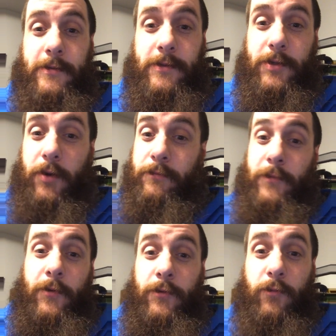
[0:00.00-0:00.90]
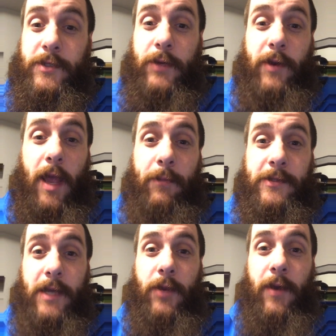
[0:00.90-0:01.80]
So we'll see what
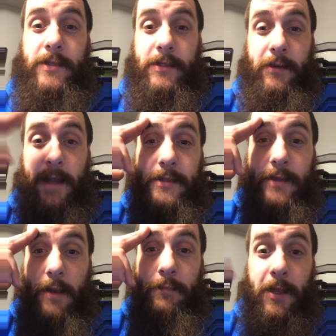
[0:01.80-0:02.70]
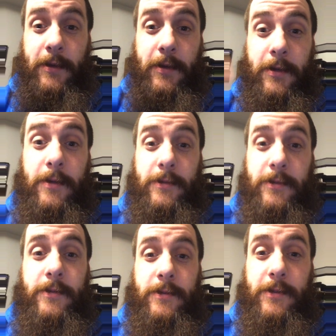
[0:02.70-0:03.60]
happens. Anyways, until next time,
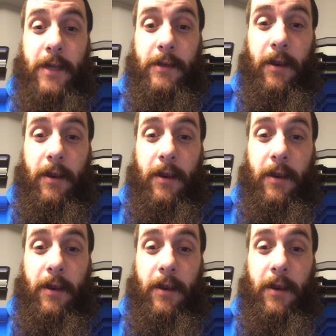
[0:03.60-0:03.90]
take